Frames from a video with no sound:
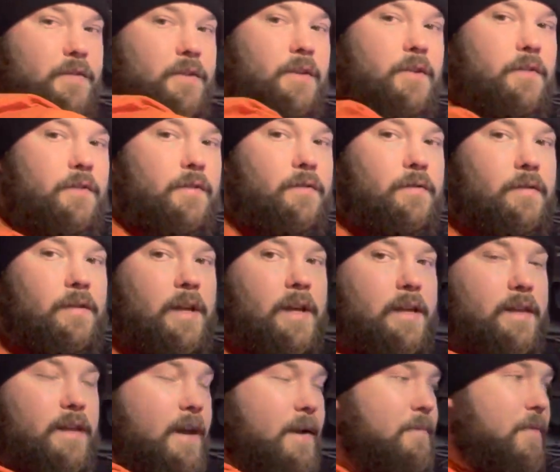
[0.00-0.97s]
you to do
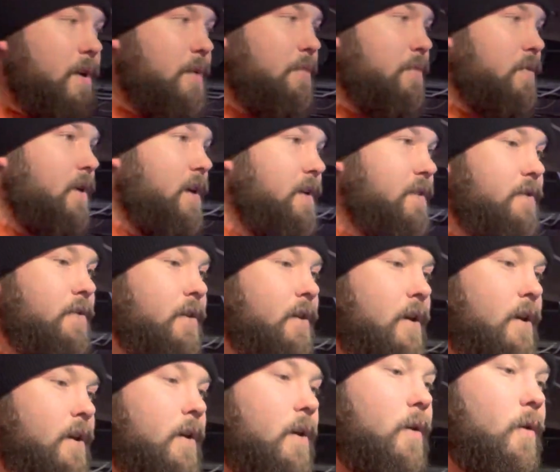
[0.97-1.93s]
like landmine press
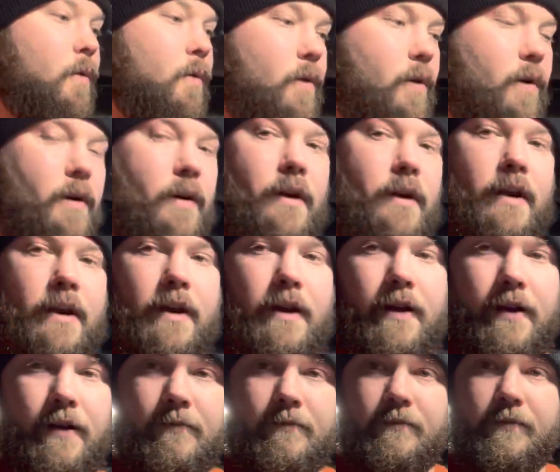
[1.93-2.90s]
or
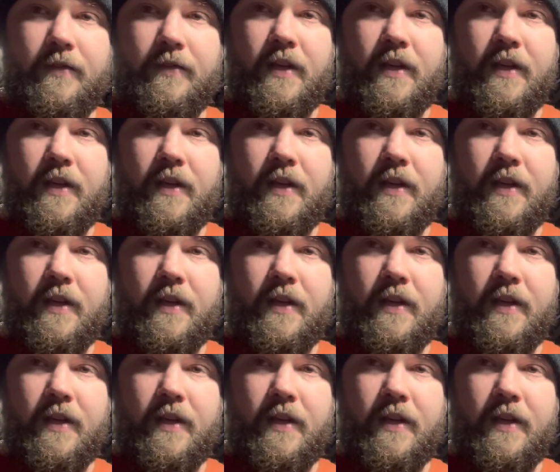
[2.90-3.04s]
uh,